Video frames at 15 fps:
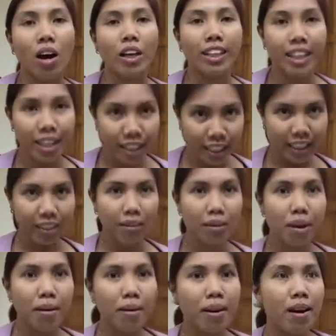Only here at
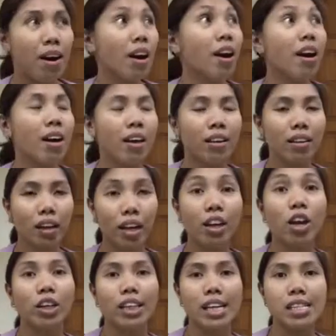the
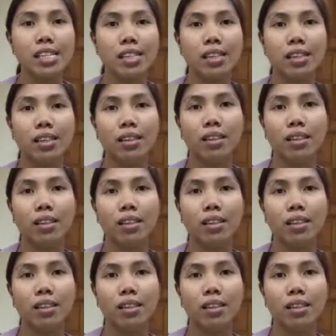Carlota, sir.